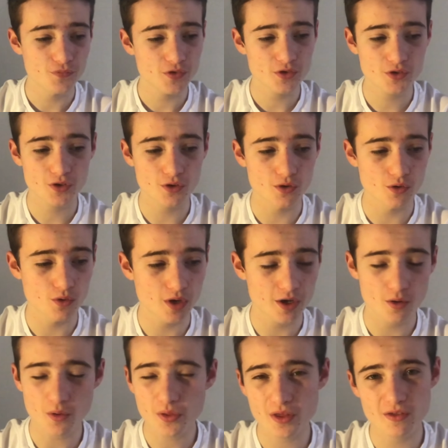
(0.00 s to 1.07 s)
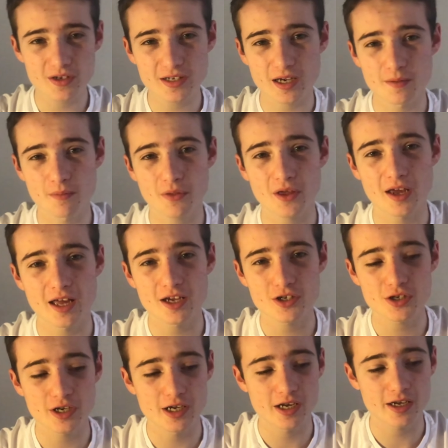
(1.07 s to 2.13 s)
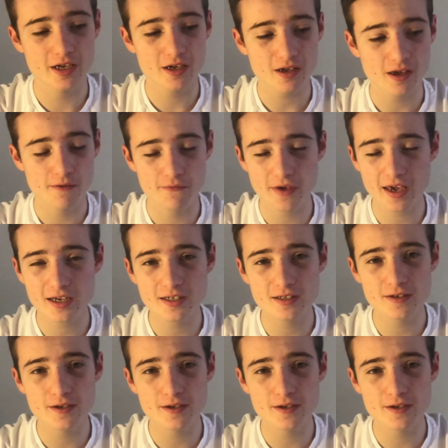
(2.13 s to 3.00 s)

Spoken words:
So I don't think the time thing actually like affects